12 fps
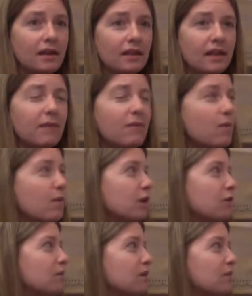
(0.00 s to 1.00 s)
Think about what
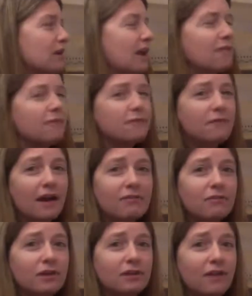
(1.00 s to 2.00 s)
you'd be doing at
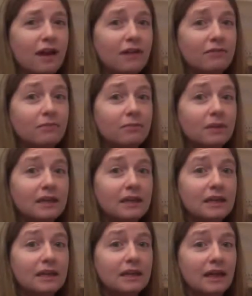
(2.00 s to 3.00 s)
5:45
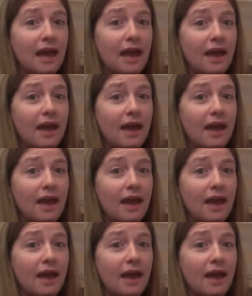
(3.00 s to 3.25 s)
p.m.